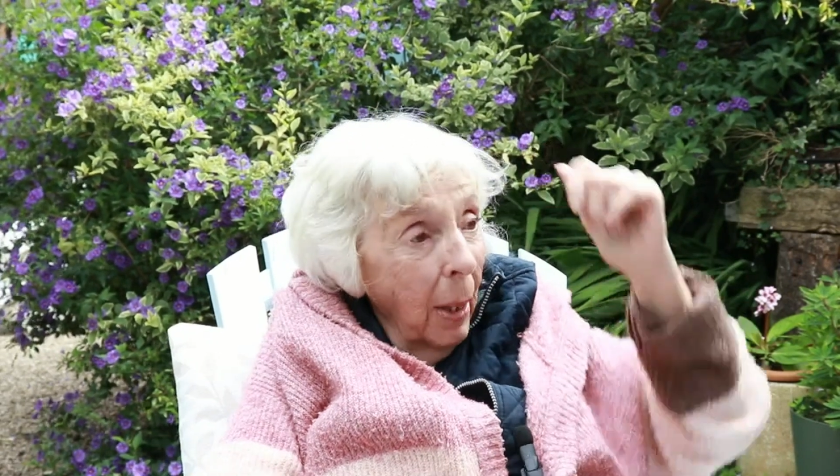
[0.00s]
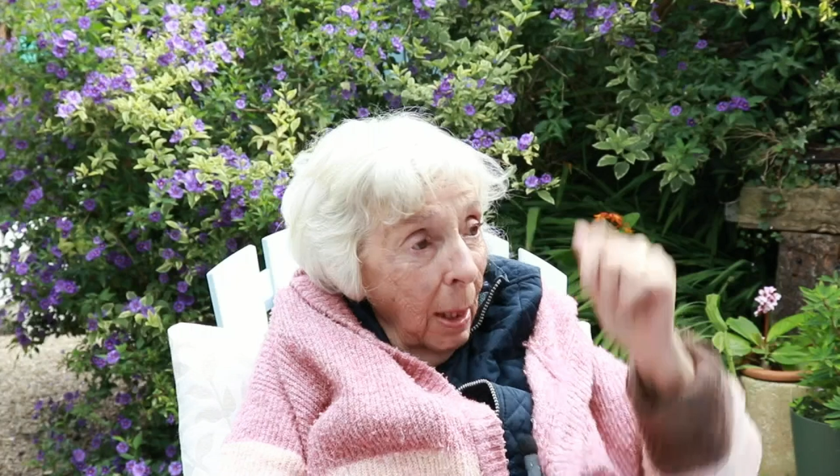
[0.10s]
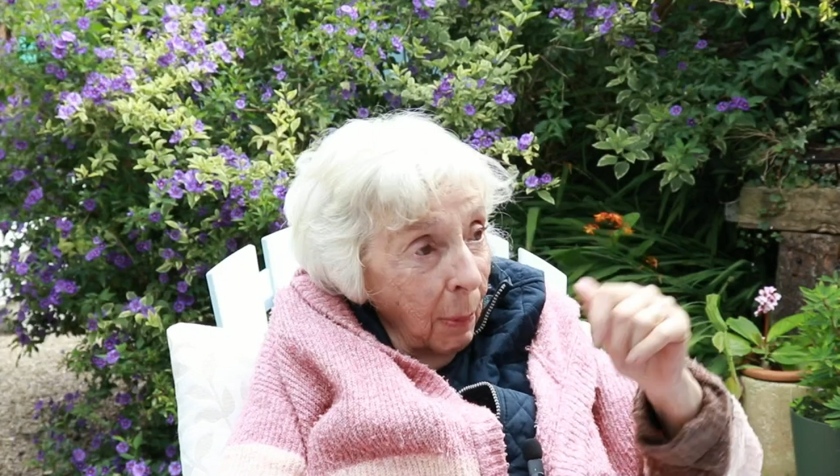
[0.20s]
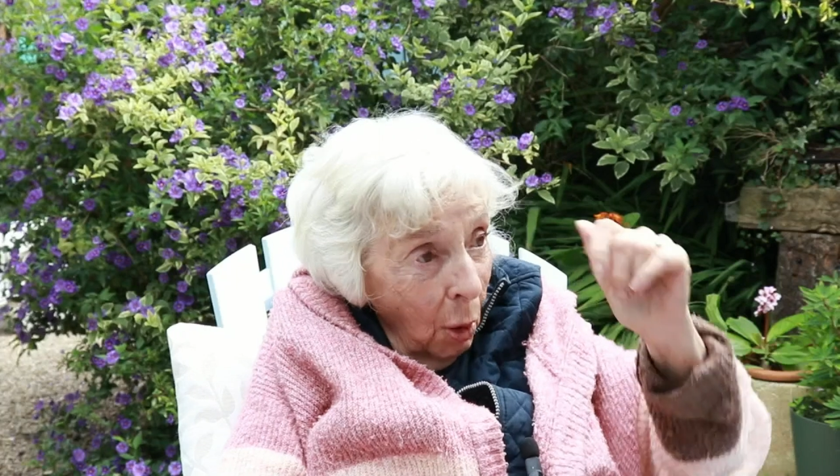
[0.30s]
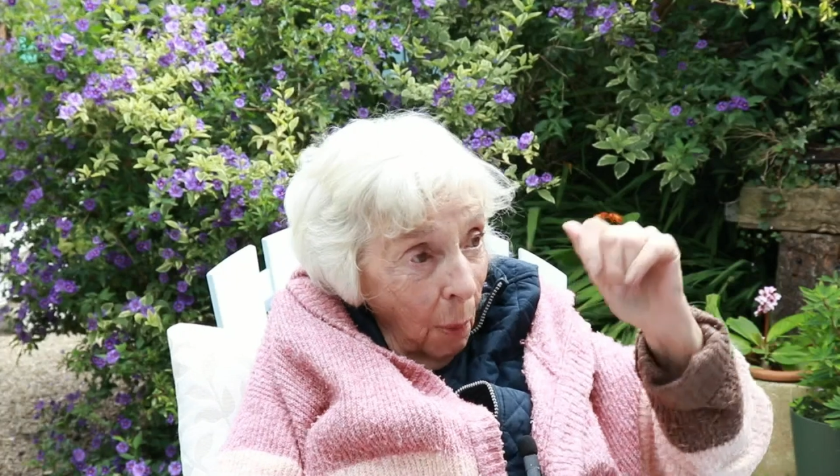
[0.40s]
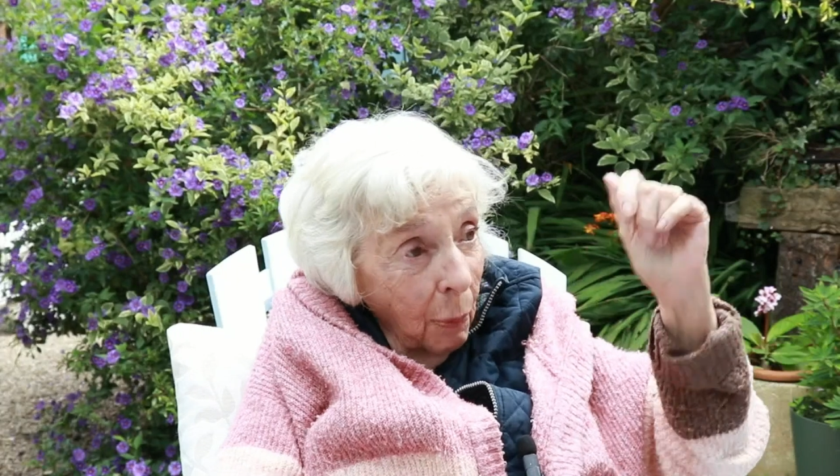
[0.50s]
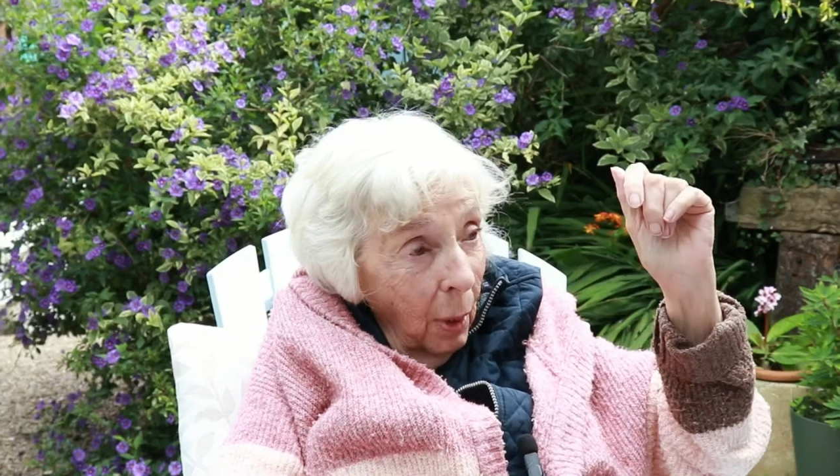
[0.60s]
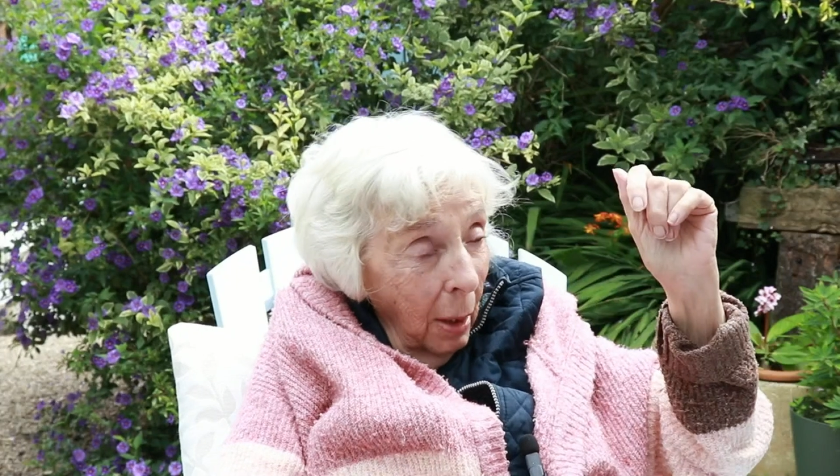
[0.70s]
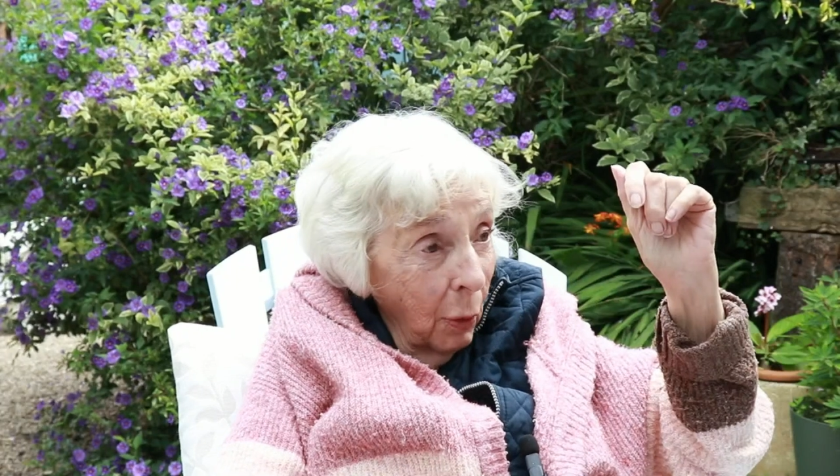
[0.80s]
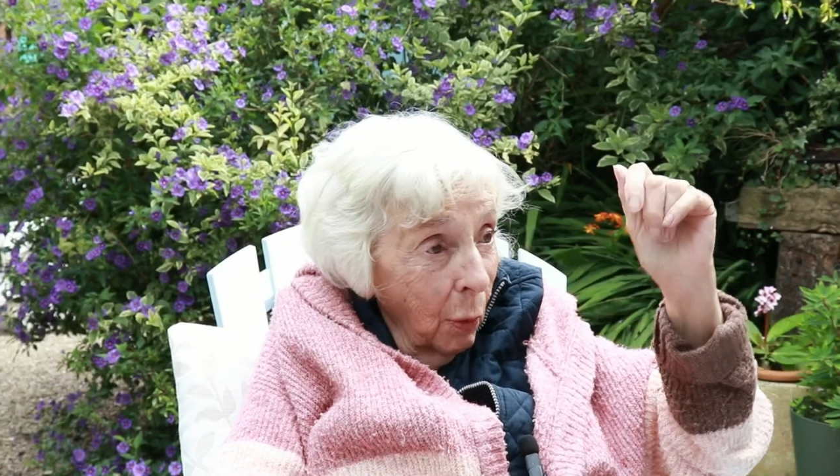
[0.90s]
baby
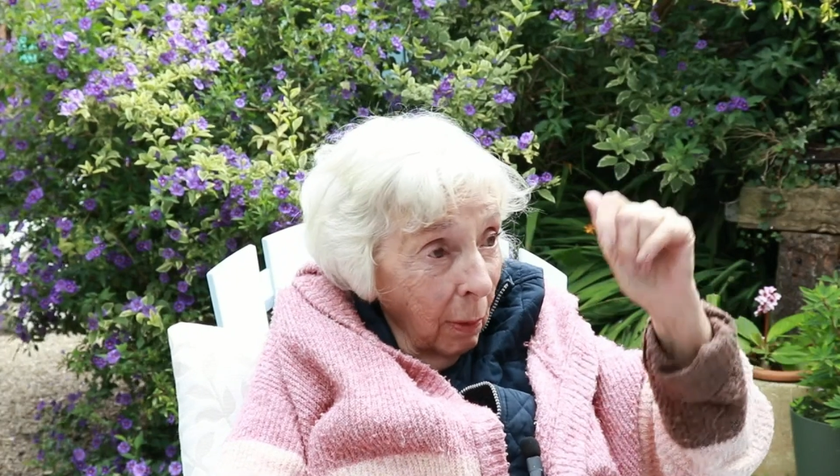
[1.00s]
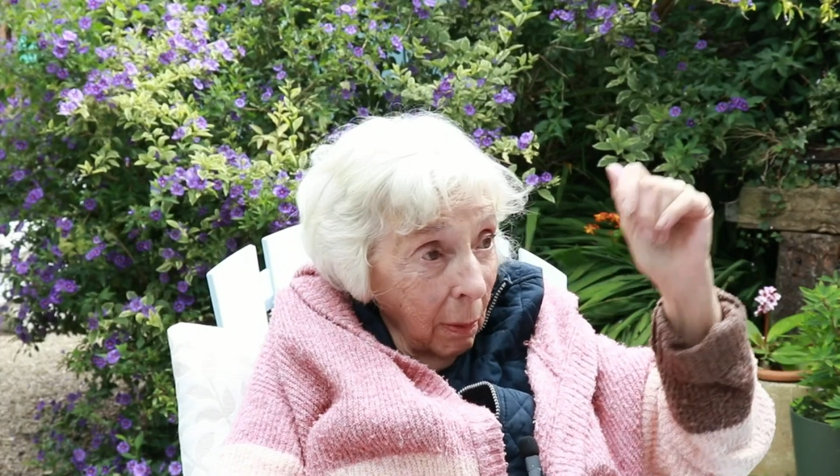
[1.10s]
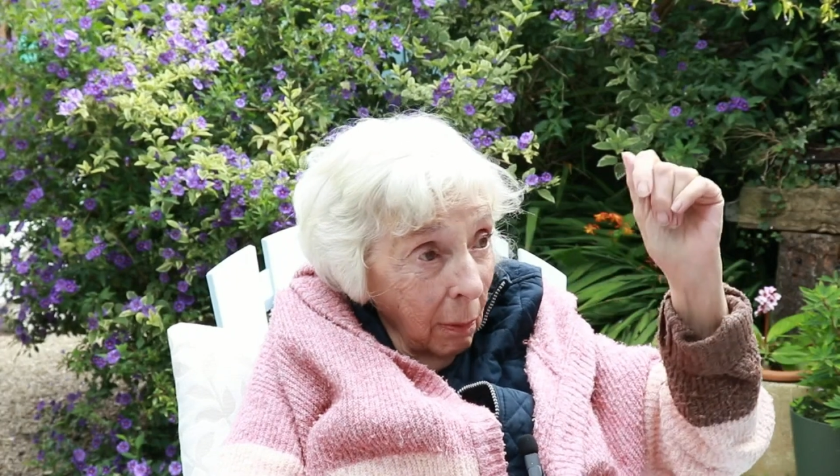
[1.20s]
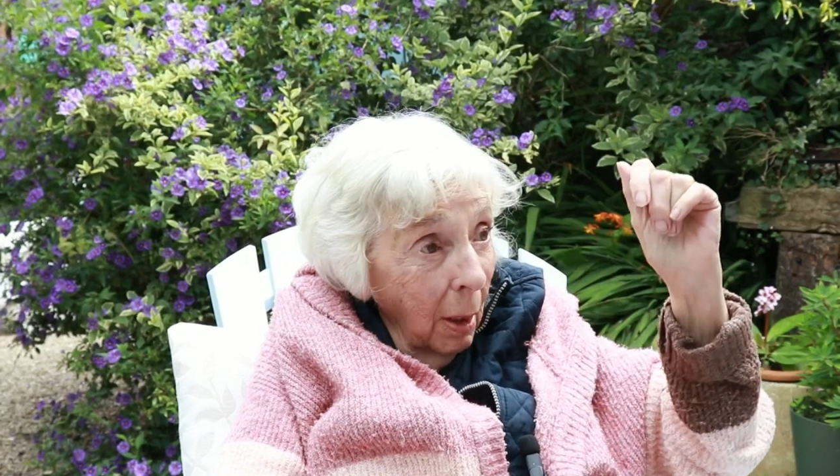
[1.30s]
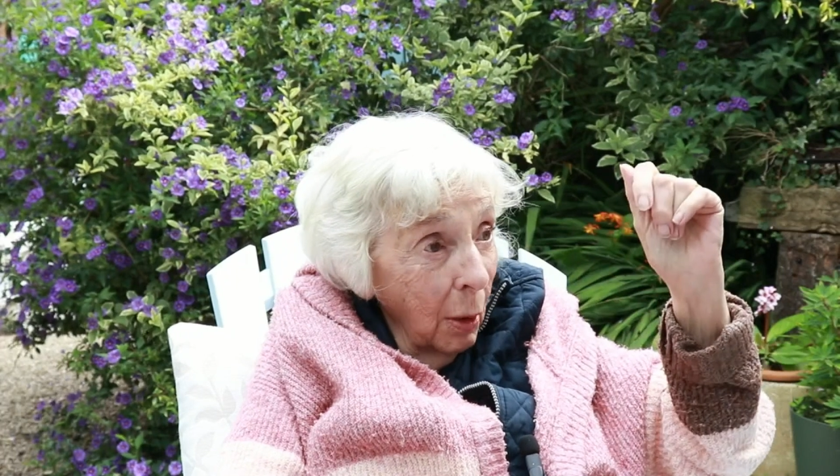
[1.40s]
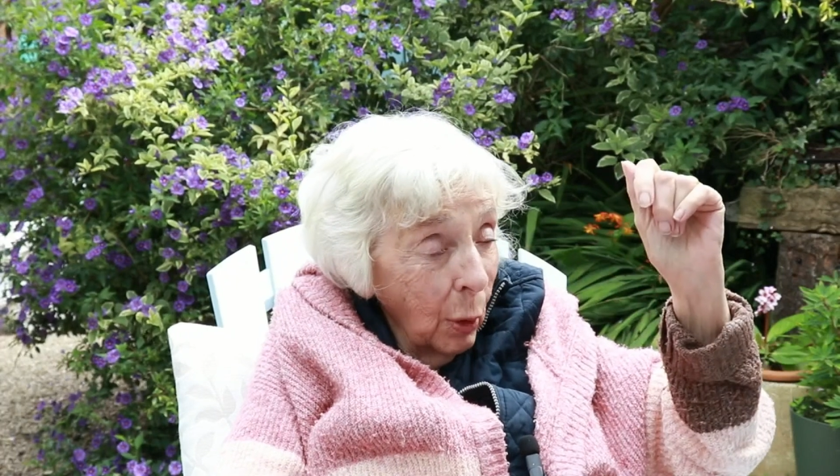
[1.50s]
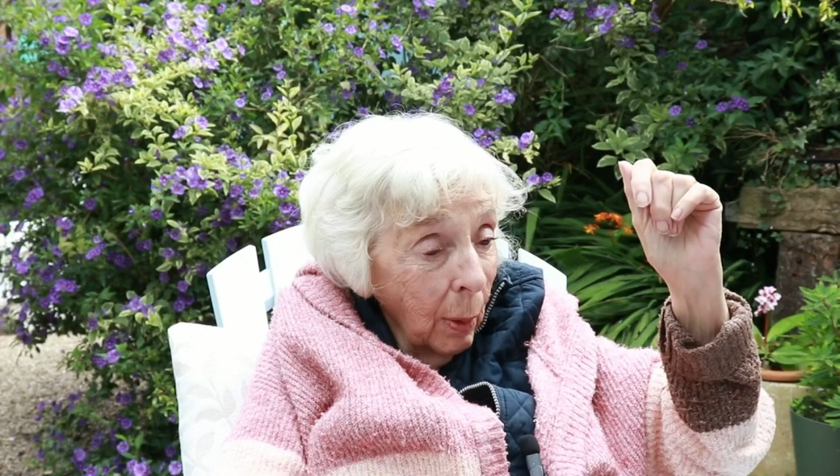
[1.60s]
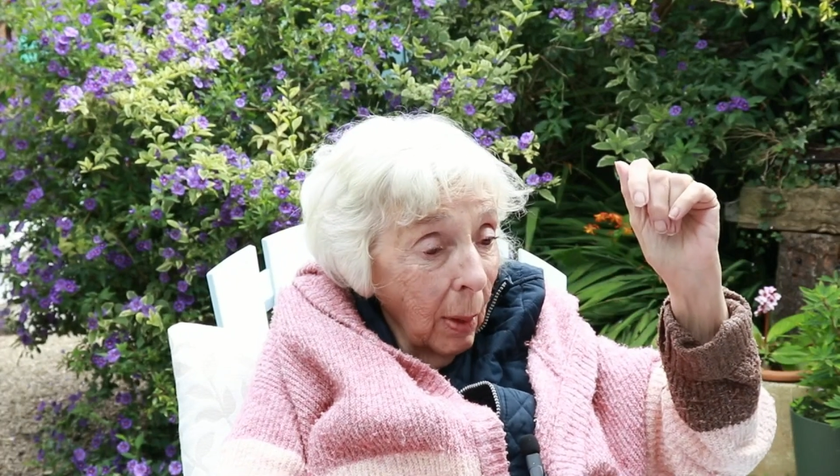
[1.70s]
upright, right?